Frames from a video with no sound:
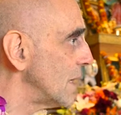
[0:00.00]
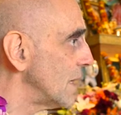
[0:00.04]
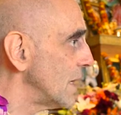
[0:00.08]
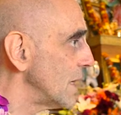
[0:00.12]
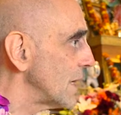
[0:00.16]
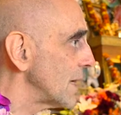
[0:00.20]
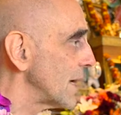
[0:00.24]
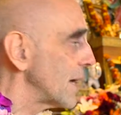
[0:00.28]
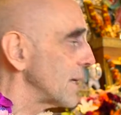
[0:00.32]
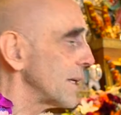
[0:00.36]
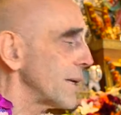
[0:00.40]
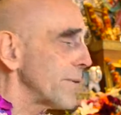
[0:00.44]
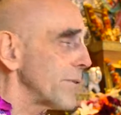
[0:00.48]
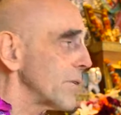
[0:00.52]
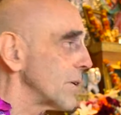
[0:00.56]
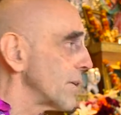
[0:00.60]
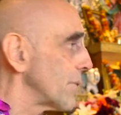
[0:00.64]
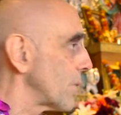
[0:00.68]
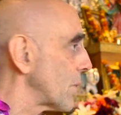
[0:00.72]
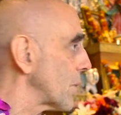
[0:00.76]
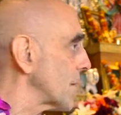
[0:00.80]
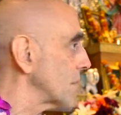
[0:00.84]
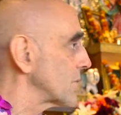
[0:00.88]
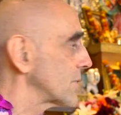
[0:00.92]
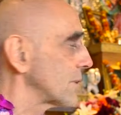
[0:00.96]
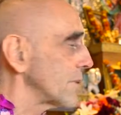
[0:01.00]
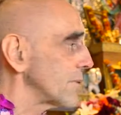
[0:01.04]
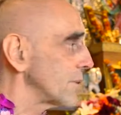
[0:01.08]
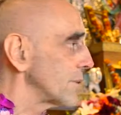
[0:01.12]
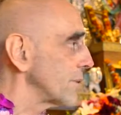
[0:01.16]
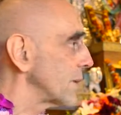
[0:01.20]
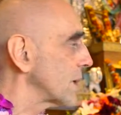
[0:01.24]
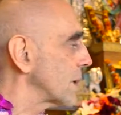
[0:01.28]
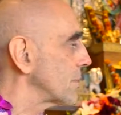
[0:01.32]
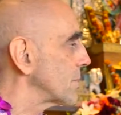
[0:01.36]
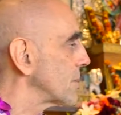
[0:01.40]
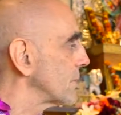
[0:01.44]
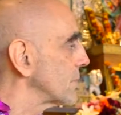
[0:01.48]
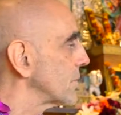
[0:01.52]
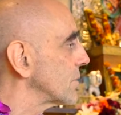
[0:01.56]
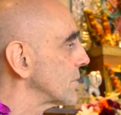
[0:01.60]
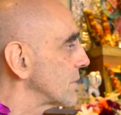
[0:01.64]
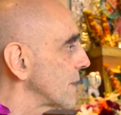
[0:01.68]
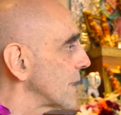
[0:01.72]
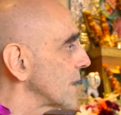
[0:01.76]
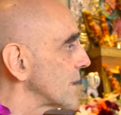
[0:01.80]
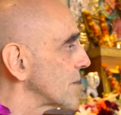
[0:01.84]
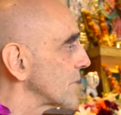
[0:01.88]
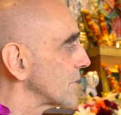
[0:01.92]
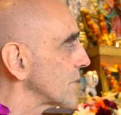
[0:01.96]
And different devotees have developed different
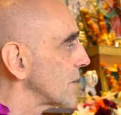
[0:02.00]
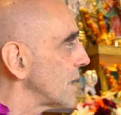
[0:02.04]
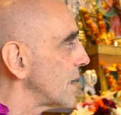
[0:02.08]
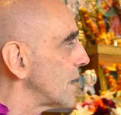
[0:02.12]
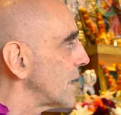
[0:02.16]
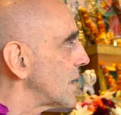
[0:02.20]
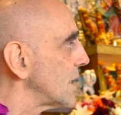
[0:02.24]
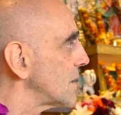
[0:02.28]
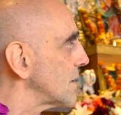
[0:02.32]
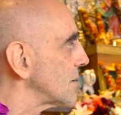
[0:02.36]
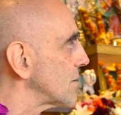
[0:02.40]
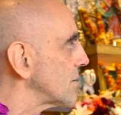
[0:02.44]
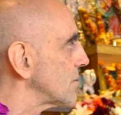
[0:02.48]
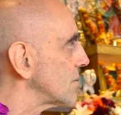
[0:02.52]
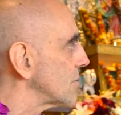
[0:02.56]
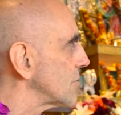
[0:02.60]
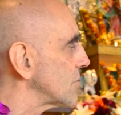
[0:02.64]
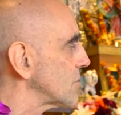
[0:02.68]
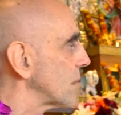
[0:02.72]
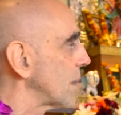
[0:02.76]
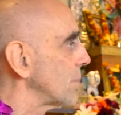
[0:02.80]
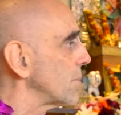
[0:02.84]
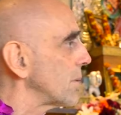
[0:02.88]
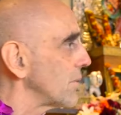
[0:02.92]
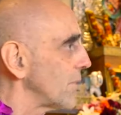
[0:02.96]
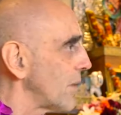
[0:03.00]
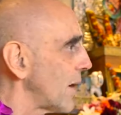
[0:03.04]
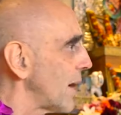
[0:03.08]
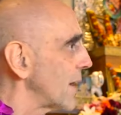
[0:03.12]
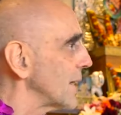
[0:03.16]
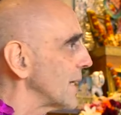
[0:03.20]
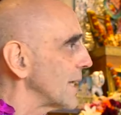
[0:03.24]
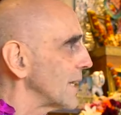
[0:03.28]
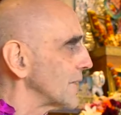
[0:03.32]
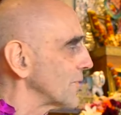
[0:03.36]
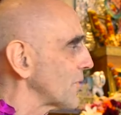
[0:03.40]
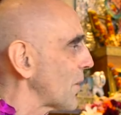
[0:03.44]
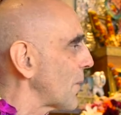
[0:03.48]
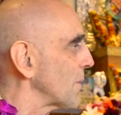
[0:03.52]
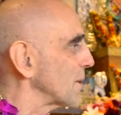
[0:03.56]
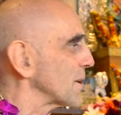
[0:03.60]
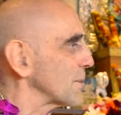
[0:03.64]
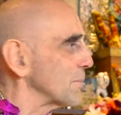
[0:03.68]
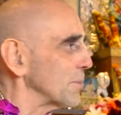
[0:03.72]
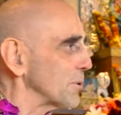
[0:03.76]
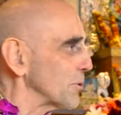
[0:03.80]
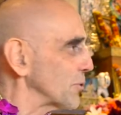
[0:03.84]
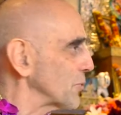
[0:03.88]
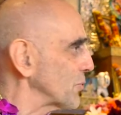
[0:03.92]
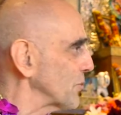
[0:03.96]
things. Jambavani has all
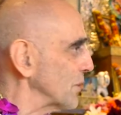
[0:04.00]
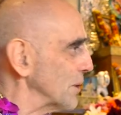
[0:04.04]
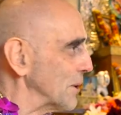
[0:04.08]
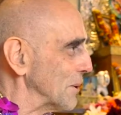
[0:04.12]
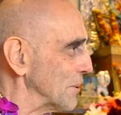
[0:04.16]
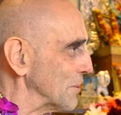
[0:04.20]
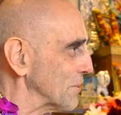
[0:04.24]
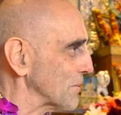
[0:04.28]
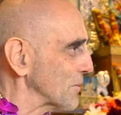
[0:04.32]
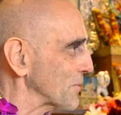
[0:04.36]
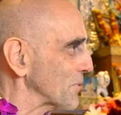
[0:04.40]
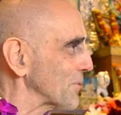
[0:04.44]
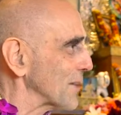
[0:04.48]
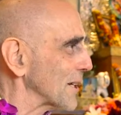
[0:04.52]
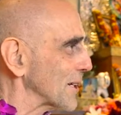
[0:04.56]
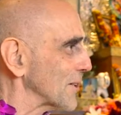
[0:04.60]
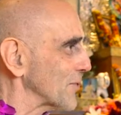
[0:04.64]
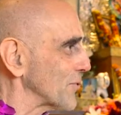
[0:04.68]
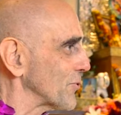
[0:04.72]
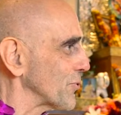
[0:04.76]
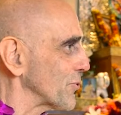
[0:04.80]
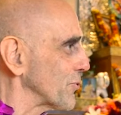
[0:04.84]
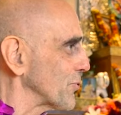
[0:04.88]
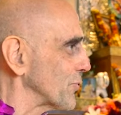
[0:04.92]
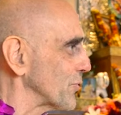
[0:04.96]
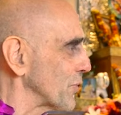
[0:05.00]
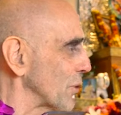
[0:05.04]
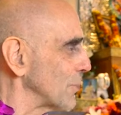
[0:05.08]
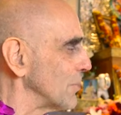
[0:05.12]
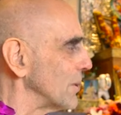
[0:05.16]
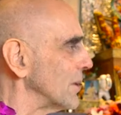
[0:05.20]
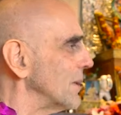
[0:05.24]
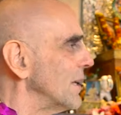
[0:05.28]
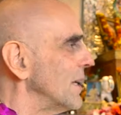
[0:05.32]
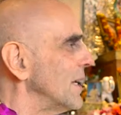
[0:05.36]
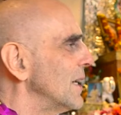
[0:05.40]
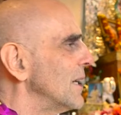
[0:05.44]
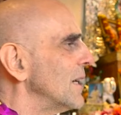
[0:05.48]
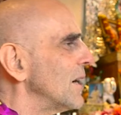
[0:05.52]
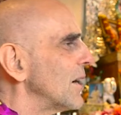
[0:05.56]
these machines. It's like German.